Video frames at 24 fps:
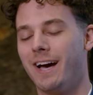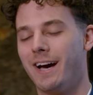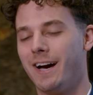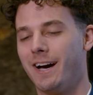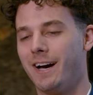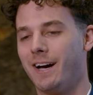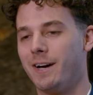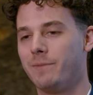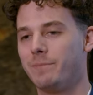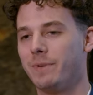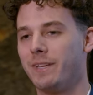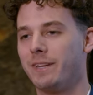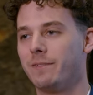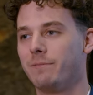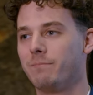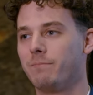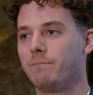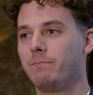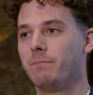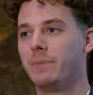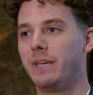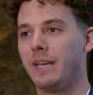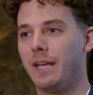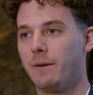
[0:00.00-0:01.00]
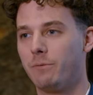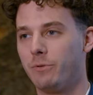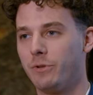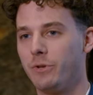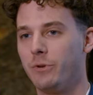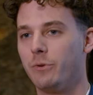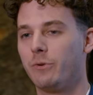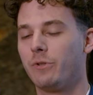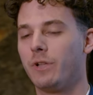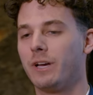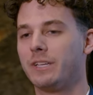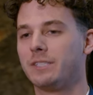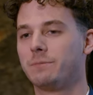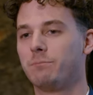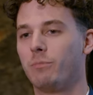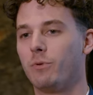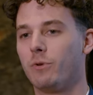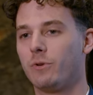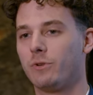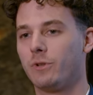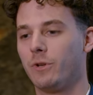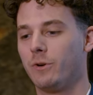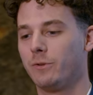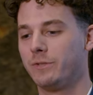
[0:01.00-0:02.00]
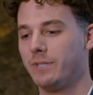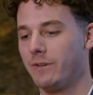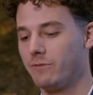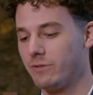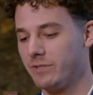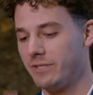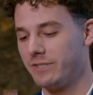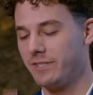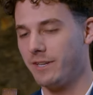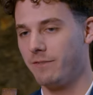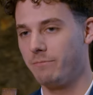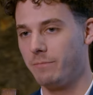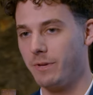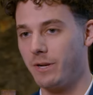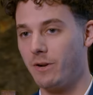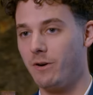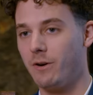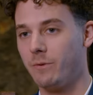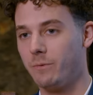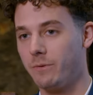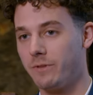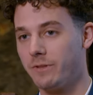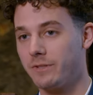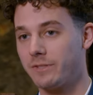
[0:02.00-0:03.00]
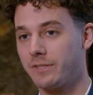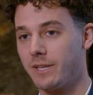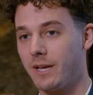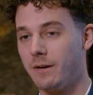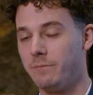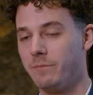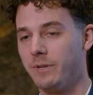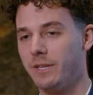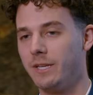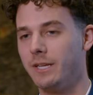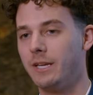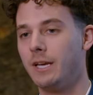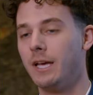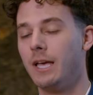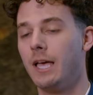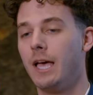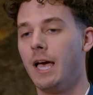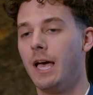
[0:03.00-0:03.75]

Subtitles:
and being able to utilize bulk loads ever since I've been on with this company